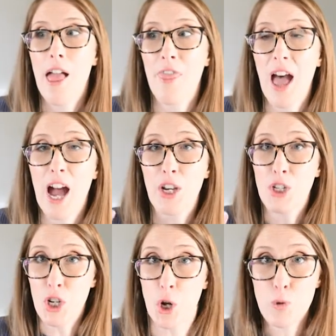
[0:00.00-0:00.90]
that
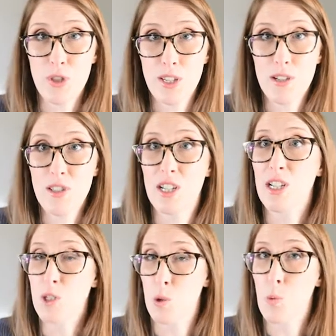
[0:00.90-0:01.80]
knows this and
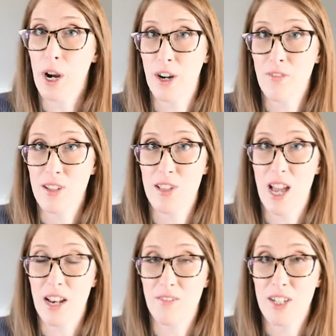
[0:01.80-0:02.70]
is aware of this
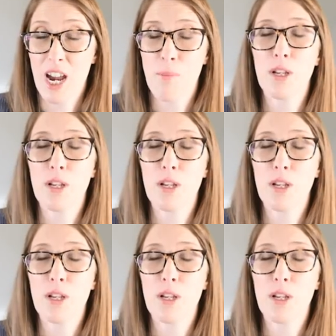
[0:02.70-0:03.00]
ahead of time